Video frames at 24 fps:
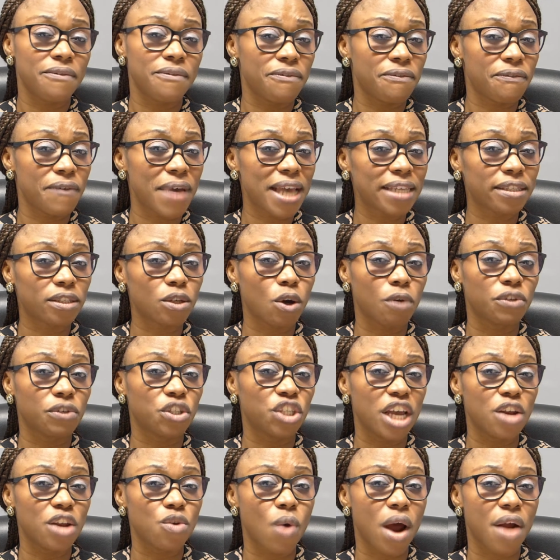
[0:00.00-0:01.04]
1st of
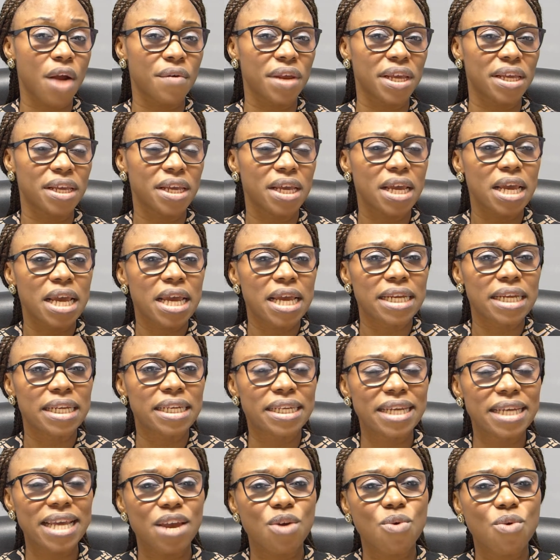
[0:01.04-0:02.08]
January,
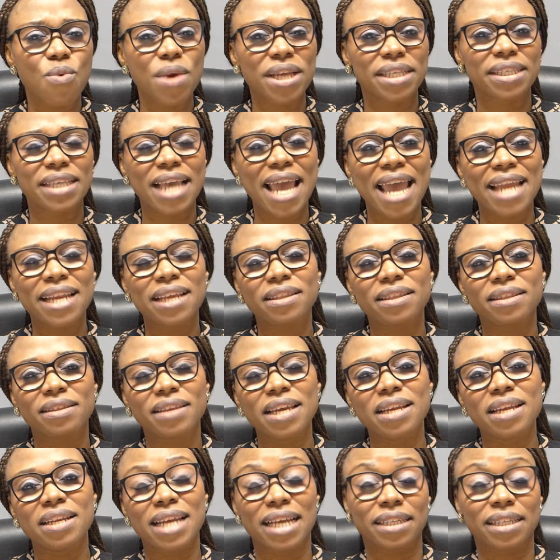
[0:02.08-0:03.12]
deal with
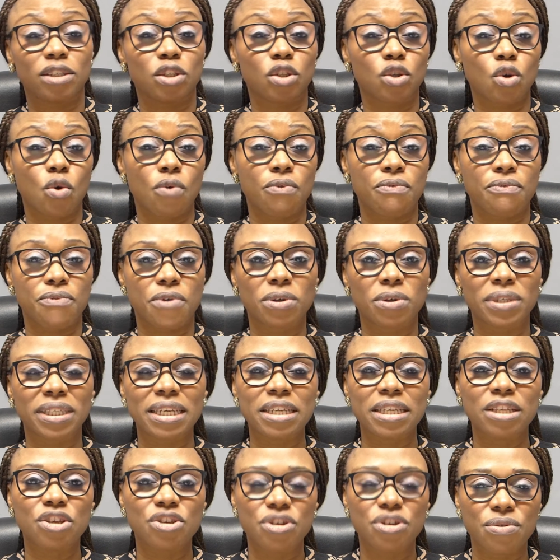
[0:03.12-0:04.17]
anything that is
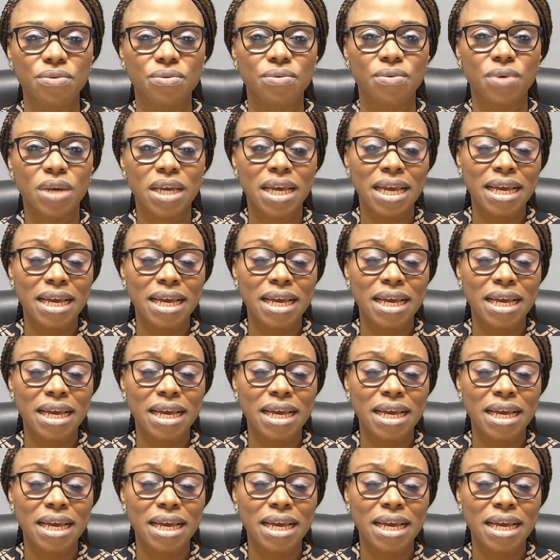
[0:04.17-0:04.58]
confronting you.